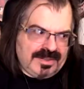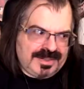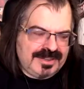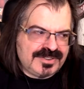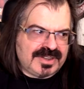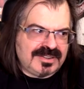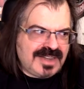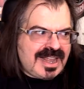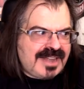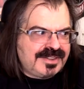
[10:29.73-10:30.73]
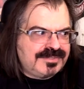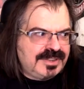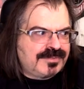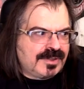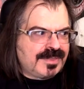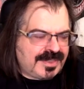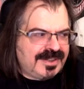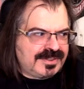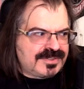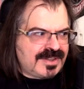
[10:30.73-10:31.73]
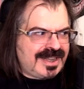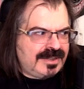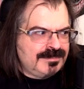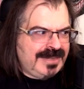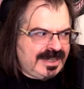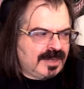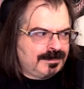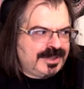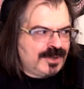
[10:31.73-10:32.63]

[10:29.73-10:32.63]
There's a lot of different things that make up a